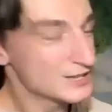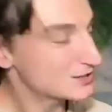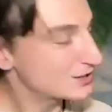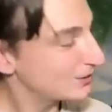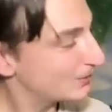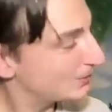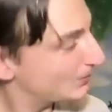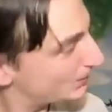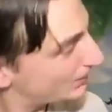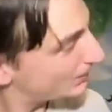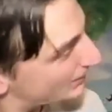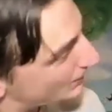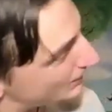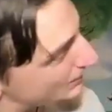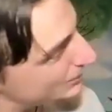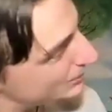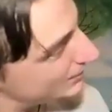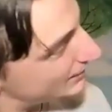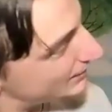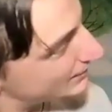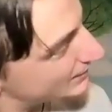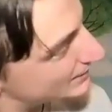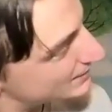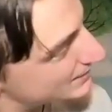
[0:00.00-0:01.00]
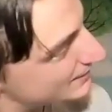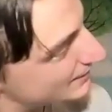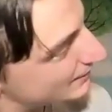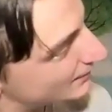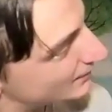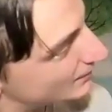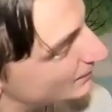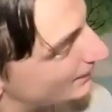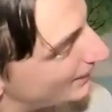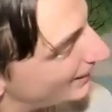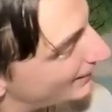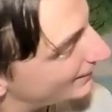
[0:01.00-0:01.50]
So Hooter, would you like to
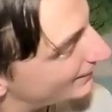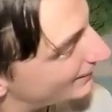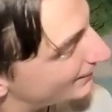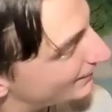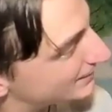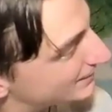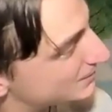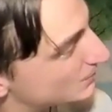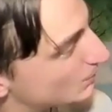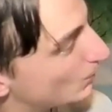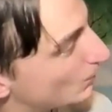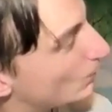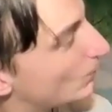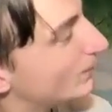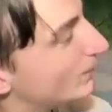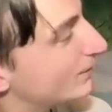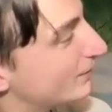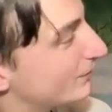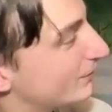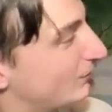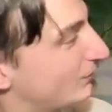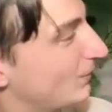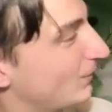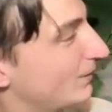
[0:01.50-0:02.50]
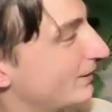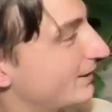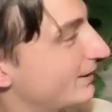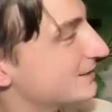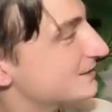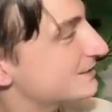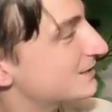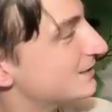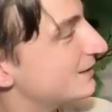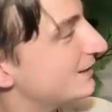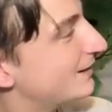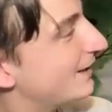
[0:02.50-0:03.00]
say goodbye to this wonderful
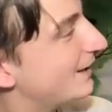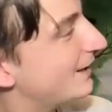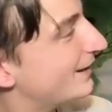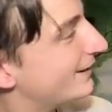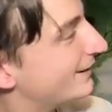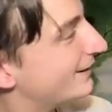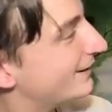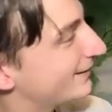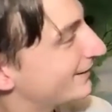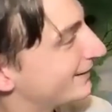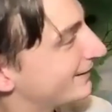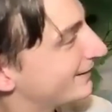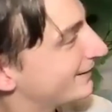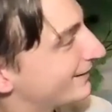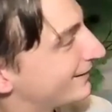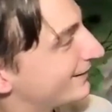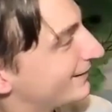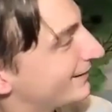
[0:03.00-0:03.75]
audience today?